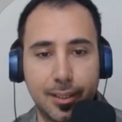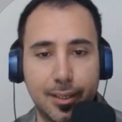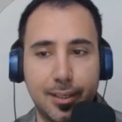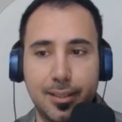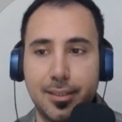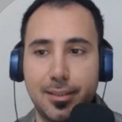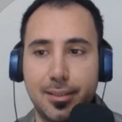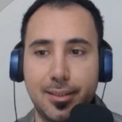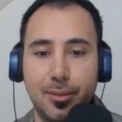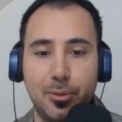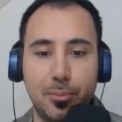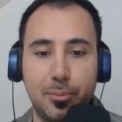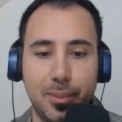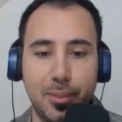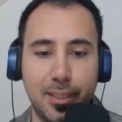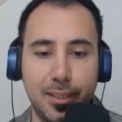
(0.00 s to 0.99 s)
and it
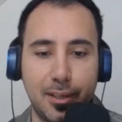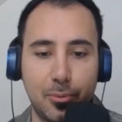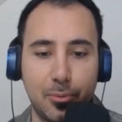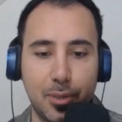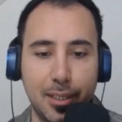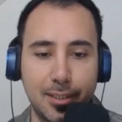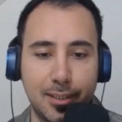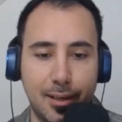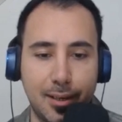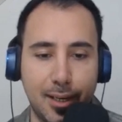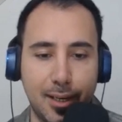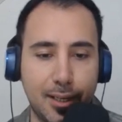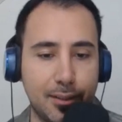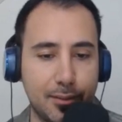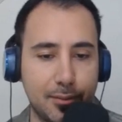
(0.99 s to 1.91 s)
would be a red kind.